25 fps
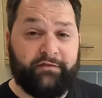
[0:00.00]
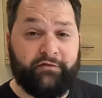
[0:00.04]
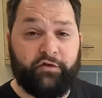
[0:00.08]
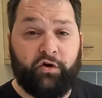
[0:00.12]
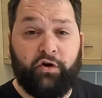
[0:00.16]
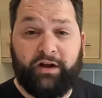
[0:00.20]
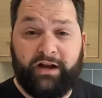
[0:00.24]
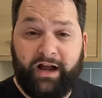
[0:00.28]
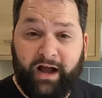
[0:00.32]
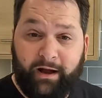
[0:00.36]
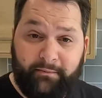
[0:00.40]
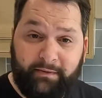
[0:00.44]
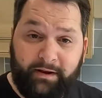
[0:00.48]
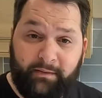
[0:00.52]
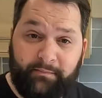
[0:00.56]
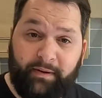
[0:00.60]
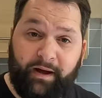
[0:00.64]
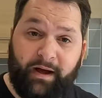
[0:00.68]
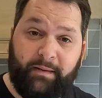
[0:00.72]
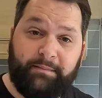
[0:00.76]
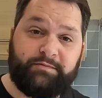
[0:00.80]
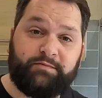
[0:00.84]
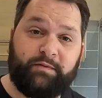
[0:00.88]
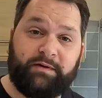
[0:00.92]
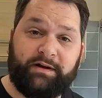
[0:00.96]
They've got a couple of
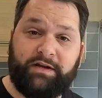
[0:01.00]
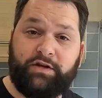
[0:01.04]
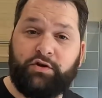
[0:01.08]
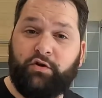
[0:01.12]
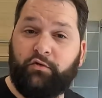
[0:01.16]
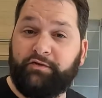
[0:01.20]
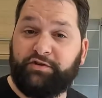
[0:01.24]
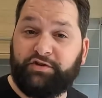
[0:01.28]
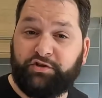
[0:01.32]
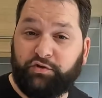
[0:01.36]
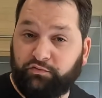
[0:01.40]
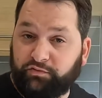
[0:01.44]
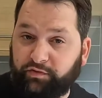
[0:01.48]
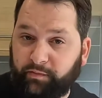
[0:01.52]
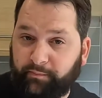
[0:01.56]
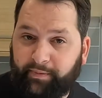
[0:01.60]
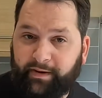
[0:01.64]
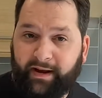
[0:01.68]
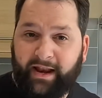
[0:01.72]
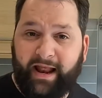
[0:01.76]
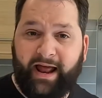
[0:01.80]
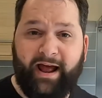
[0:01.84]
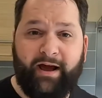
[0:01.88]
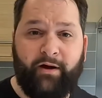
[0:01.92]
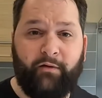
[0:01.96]
pubs, one in Norwich called The
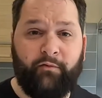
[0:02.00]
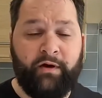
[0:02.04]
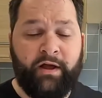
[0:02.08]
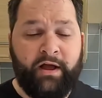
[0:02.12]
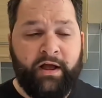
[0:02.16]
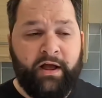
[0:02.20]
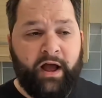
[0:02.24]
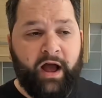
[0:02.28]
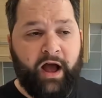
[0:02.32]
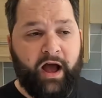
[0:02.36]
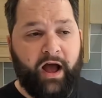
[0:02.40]
Plough,